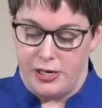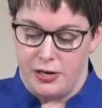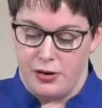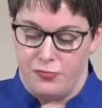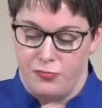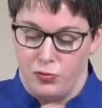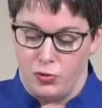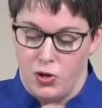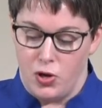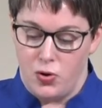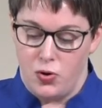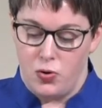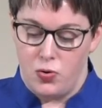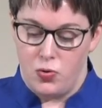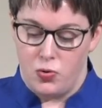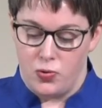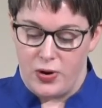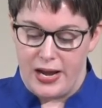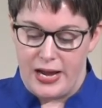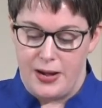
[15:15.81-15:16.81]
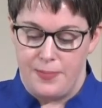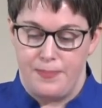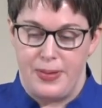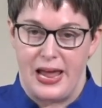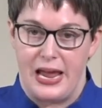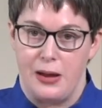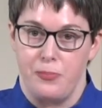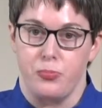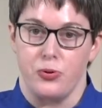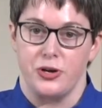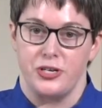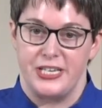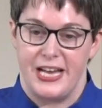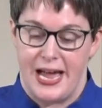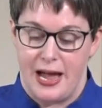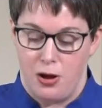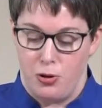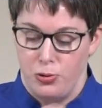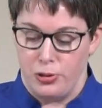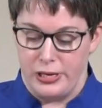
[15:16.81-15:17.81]
of low-grade paper
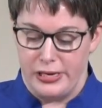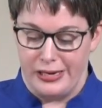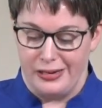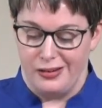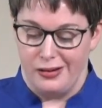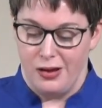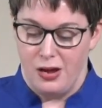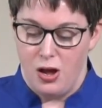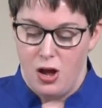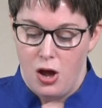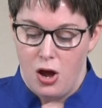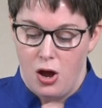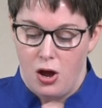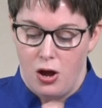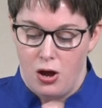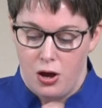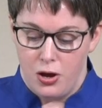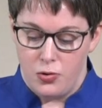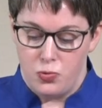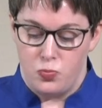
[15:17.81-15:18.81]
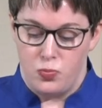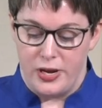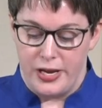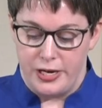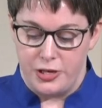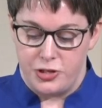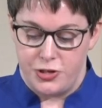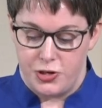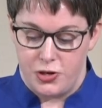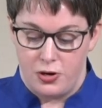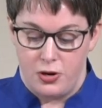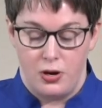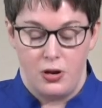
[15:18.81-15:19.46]
toweling on which,